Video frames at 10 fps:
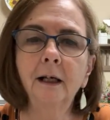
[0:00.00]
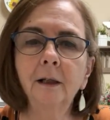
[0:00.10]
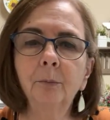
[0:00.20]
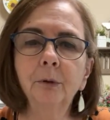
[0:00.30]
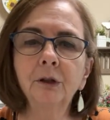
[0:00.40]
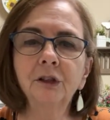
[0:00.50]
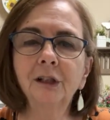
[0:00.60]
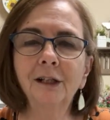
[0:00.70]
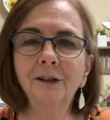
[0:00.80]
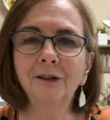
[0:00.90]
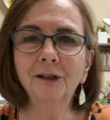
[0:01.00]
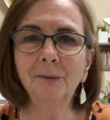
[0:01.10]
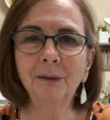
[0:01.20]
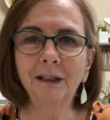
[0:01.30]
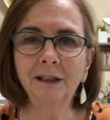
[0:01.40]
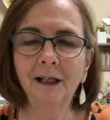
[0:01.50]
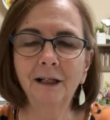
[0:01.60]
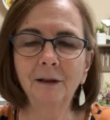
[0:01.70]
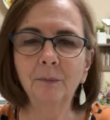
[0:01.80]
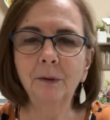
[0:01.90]
I appreciate you jumping
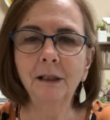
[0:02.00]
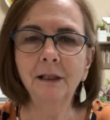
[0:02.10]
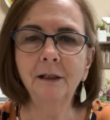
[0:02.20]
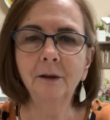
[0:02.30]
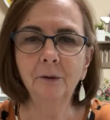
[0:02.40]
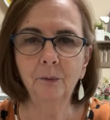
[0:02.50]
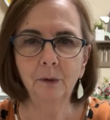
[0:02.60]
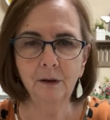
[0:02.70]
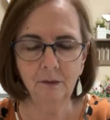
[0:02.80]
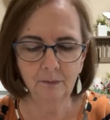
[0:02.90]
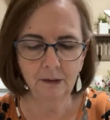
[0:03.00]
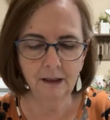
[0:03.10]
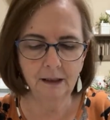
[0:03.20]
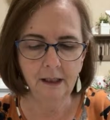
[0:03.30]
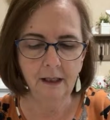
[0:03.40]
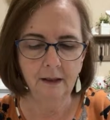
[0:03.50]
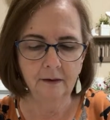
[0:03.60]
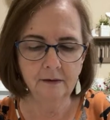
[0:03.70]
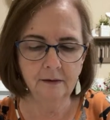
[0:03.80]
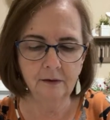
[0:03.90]
on and being here with me.
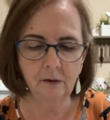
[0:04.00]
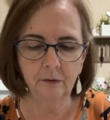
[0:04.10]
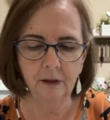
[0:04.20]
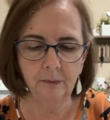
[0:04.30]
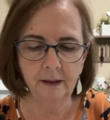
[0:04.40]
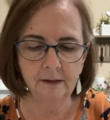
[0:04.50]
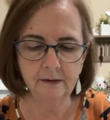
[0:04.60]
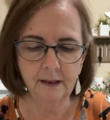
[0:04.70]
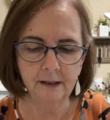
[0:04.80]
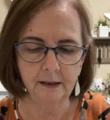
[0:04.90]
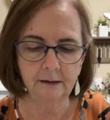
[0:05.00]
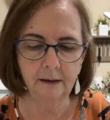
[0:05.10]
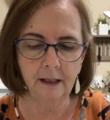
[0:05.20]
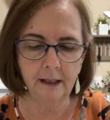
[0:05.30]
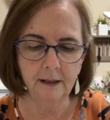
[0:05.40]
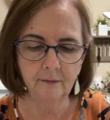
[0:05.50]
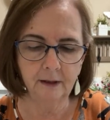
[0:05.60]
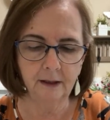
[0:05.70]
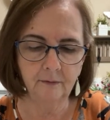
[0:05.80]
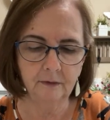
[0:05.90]
This is only my second live
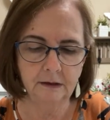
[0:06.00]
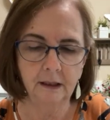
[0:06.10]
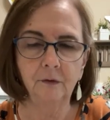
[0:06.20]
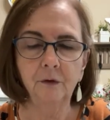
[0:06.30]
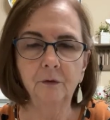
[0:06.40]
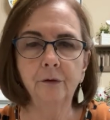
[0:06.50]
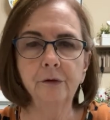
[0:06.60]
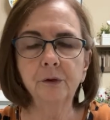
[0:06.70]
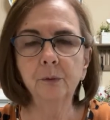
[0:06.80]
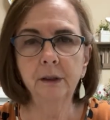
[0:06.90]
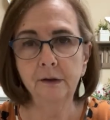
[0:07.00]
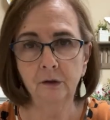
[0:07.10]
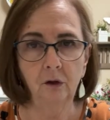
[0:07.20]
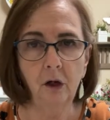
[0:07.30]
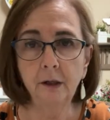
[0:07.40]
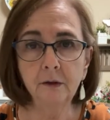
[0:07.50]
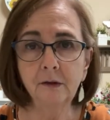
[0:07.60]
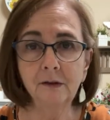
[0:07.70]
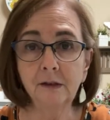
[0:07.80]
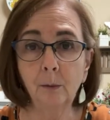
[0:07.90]
that I've done. The first one is
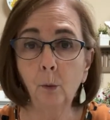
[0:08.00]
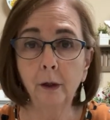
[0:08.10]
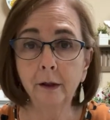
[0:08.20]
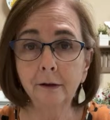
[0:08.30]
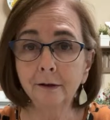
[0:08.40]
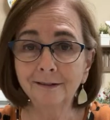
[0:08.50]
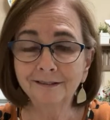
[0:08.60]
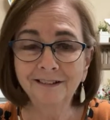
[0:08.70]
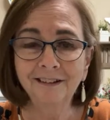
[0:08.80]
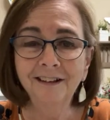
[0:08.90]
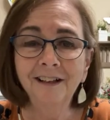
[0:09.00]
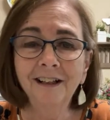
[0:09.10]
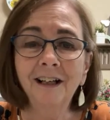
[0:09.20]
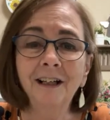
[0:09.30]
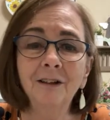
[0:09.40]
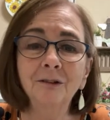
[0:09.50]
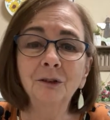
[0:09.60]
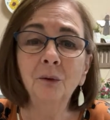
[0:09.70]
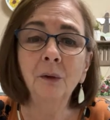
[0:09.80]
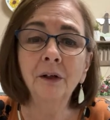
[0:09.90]
lost somewhere. I don't
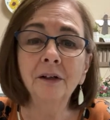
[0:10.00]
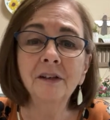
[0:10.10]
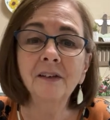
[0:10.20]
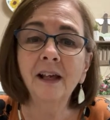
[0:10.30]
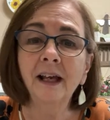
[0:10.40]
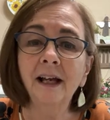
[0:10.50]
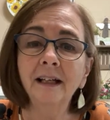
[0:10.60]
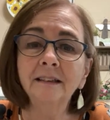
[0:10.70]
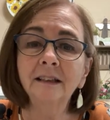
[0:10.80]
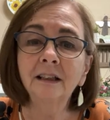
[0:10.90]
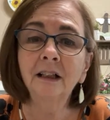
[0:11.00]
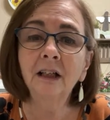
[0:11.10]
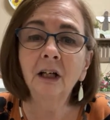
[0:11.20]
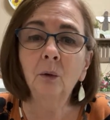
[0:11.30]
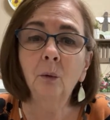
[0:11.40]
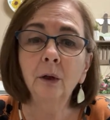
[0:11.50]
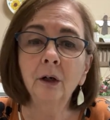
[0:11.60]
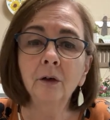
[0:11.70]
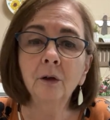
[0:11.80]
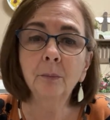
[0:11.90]
know where it's at. Where
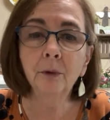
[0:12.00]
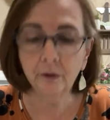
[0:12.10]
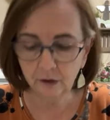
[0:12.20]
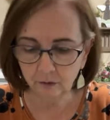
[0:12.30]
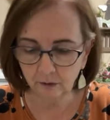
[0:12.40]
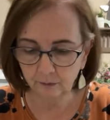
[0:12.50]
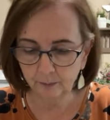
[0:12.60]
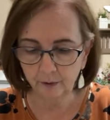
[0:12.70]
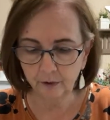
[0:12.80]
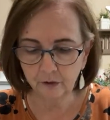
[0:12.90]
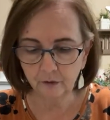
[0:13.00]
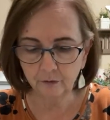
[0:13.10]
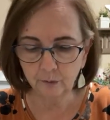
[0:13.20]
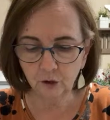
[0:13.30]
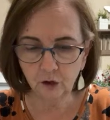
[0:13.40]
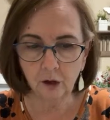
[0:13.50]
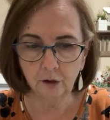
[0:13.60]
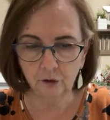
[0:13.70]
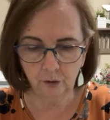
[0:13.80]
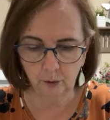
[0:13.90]
are the birds from? The birds are from
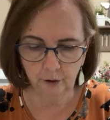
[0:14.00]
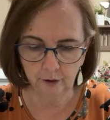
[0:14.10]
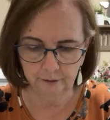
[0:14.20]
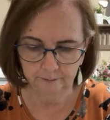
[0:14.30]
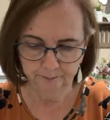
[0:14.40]
Chocator.